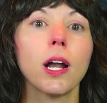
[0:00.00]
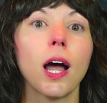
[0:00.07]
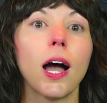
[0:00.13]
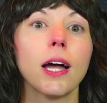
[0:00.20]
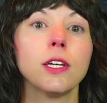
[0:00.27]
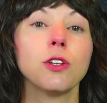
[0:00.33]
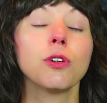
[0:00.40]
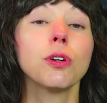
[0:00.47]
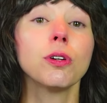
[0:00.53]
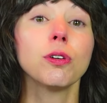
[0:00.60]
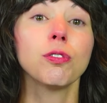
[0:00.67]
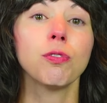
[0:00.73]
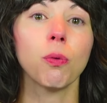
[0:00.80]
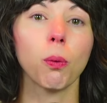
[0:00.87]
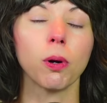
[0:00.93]
I yearned
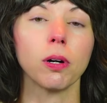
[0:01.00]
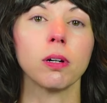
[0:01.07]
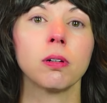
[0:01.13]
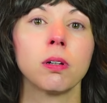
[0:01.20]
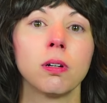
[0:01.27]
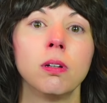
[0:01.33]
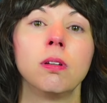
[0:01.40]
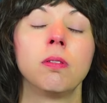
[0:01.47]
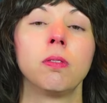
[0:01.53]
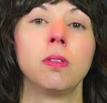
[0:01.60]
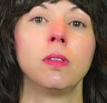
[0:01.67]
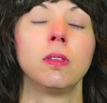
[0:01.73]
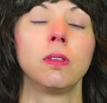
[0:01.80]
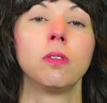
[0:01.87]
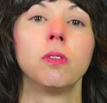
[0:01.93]
for.
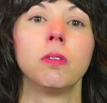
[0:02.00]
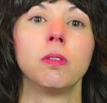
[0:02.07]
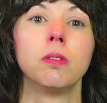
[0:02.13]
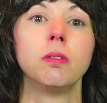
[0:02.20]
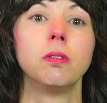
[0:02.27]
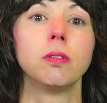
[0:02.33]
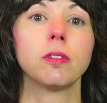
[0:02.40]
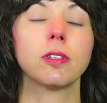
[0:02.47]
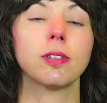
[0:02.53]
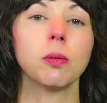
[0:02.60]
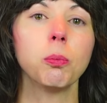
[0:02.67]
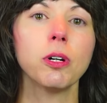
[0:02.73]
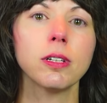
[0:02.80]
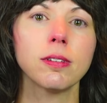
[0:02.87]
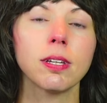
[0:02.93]

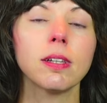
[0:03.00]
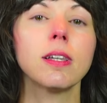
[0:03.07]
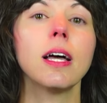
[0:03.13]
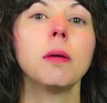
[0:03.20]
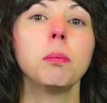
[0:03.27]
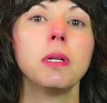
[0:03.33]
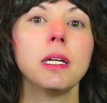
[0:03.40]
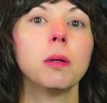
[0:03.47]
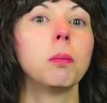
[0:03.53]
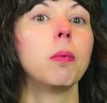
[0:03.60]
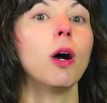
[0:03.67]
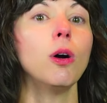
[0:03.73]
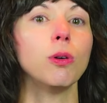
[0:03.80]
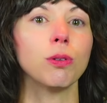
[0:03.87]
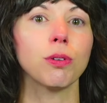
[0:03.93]
Someone to let me
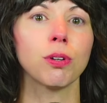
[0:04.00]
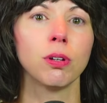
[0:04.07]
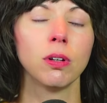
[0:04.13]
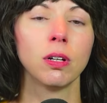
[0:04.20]
emote.